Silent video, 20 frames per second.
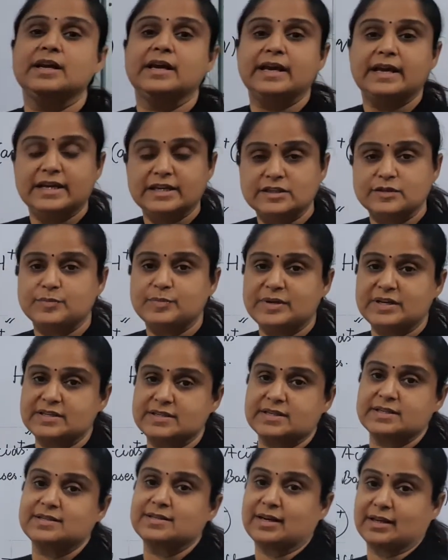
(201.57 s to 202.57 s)
H plus
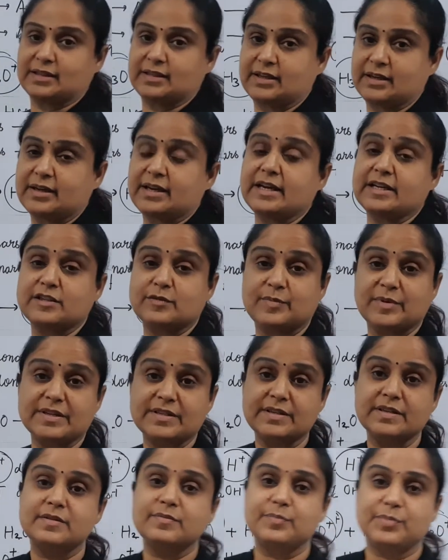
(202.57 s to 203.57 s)
is nothing, H plus
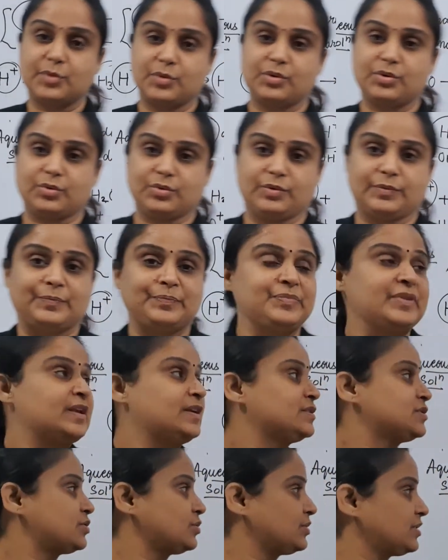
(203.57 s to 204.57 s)
is proton.
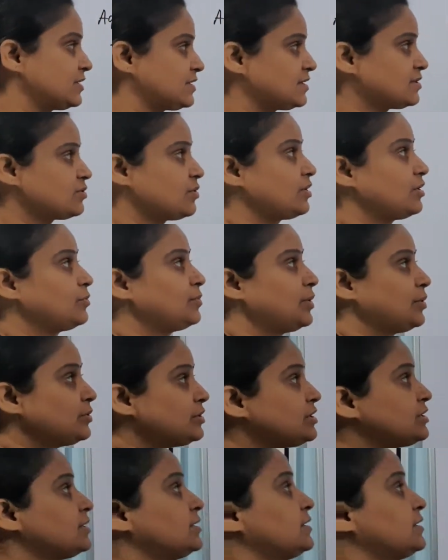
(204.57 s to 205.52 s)
So this is all about